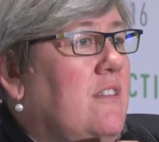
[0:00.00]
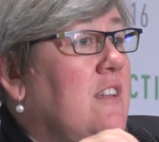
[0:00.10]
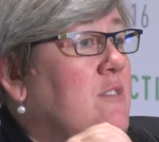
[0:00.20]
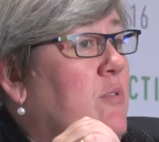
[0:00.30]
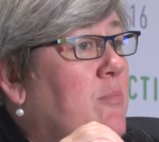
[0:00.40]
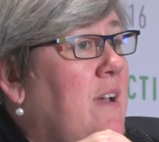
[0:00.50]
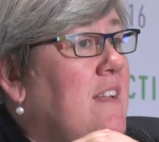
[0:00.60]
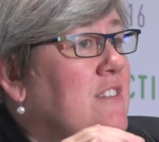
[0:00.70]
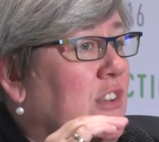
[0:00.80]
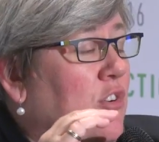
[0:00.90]
that is
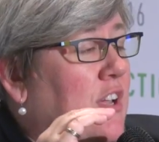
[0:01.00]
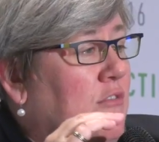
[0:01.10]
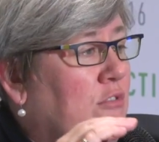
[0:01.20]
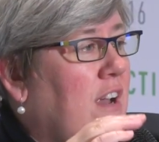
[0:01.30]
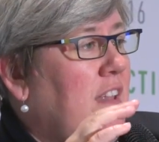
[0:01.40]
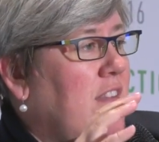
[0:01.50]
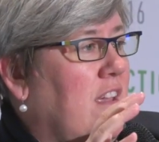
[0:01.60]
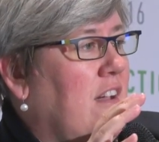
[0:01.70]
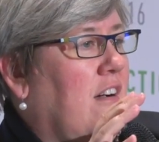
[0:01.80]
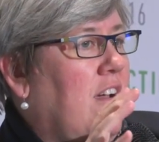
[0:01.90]
prepared to look it right
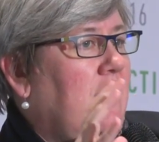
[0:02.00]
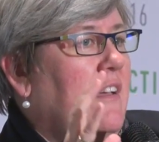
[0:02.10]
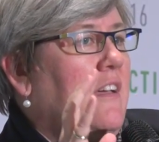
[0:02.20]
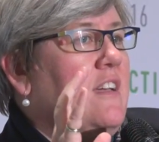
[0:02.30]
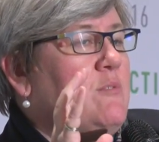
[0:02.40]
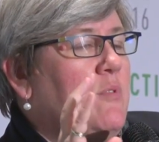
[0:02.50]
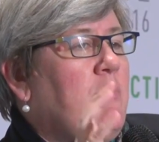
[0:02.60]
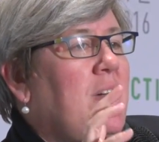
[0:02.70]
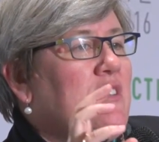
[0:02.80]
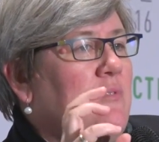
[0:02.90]
in the eye, is
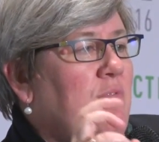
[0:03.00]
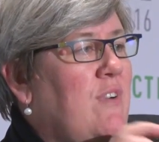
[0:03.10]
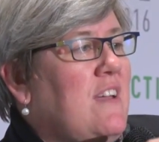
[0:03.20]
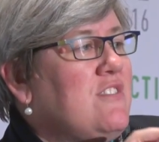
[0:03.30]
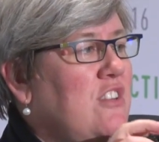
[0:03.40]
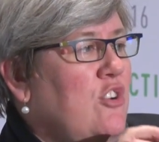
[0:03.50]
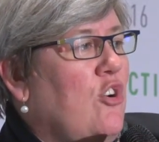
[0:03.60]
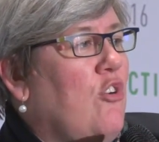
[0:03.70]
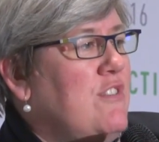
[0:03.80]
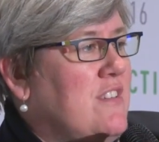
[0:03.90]
prepared to invest in
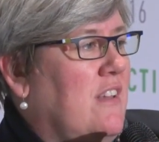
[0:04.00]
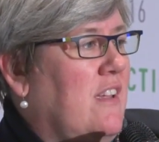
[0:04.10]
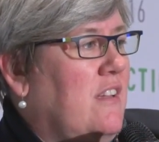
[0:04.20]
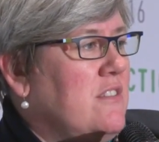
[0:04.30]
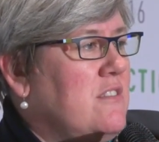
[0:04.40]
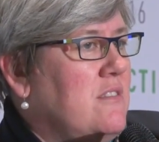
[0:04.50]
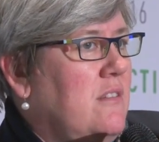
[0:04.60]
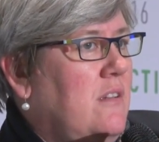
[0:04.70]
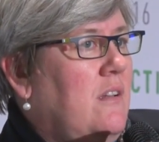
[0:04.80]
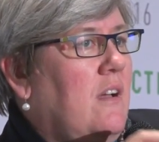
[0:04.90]
your resilience,
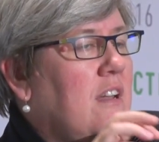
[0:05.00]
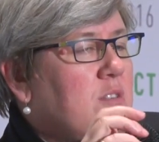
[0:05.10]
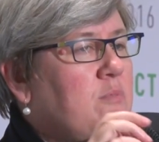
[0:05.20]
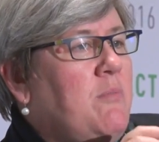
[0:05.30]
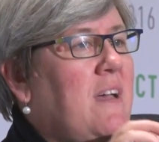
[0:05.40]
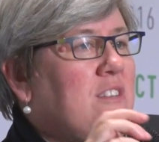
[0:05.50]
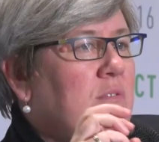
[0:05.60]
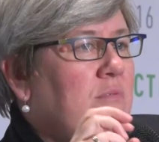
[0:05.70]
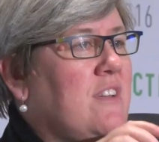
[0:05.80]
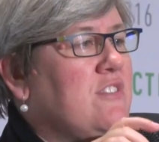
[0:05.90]
and is prepared
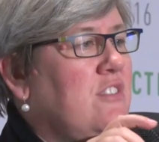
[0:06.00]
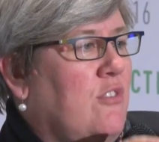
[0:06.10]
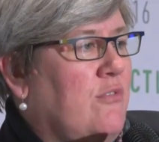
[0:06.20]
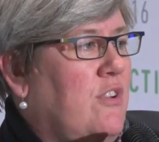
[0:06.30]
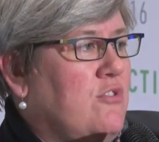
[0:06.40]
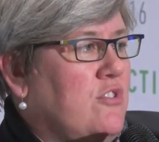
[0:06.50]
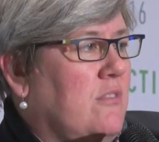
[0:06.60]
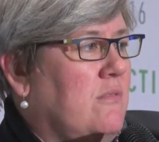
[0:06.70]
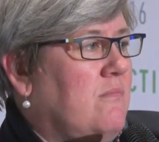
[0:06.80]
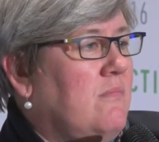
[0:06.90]
to invest in your
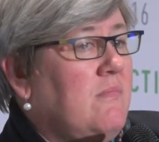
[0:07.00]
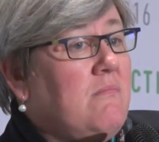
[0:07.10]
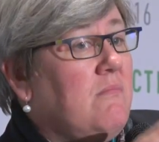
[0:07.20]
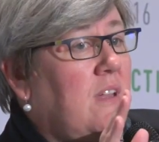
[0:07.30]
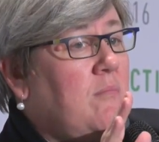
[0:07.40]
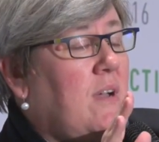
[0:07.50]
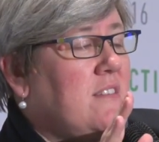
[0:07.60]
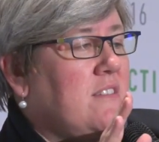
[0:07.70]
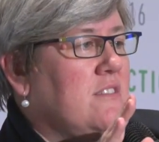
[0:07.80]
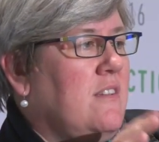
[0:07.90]
future. It
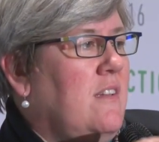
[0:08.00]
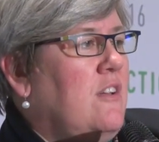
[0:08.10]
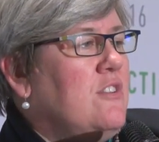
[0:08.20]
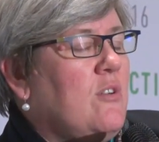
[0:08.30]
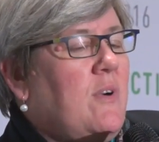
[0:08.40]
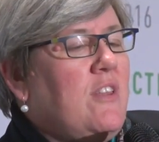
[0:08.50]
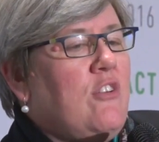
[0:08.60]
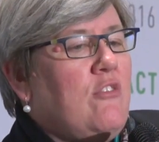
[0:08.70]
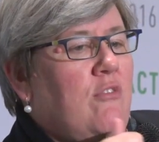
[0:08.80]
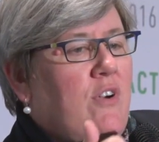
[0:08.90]
matters. So whether
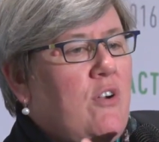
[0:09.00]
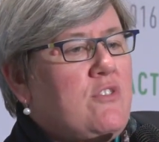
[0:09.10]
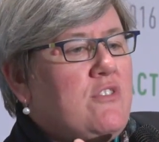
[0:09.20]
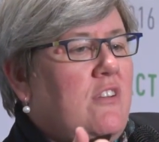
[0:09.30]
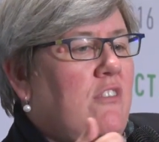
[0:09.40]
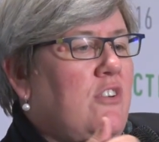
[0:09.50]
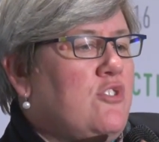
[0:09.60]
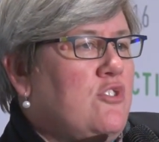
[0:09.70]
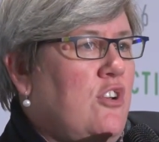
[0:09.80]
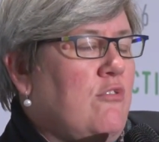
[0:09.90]
you're a voter, a
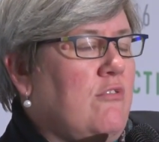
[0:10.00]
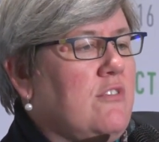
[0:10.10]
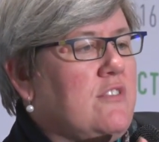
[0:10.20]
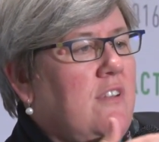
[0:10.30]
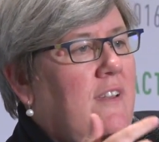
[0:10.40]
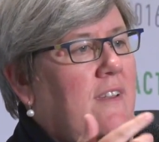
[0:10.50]
student,